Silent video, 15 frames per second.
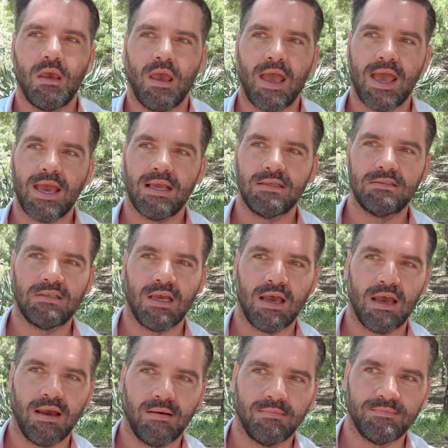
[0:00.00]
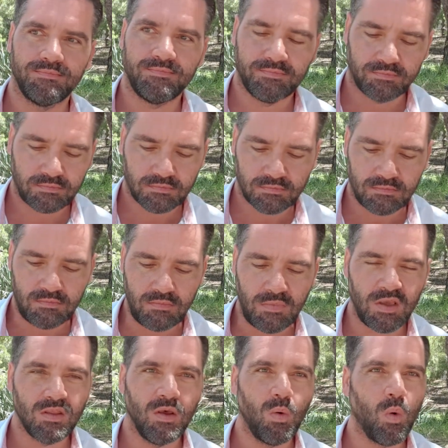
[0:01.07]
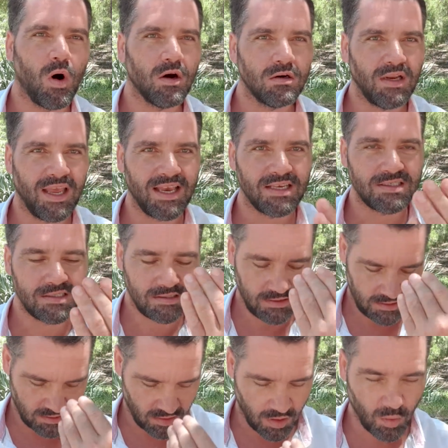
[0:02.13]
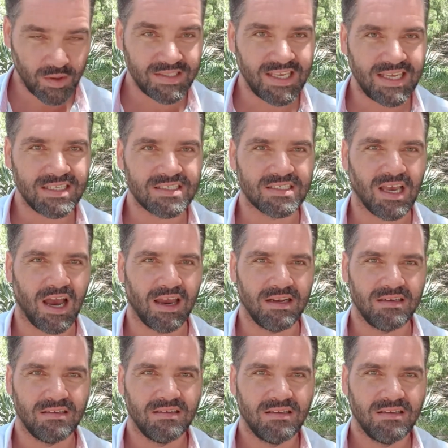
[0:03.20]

And the one is always inside.